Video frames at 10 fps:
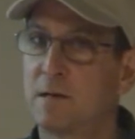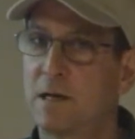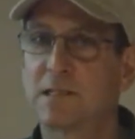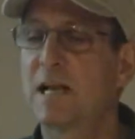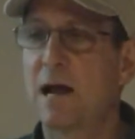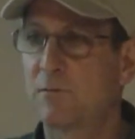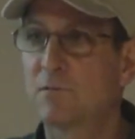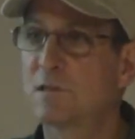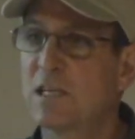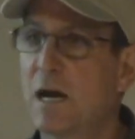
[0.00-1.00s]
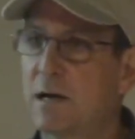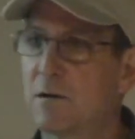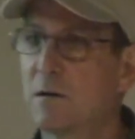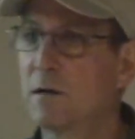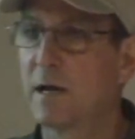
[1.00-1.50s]
It's not
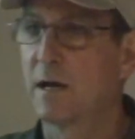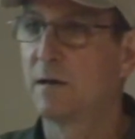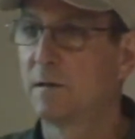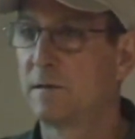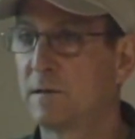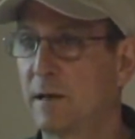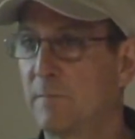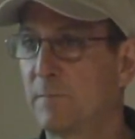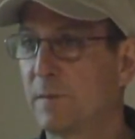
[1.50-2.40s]
cider, yeah, yeah.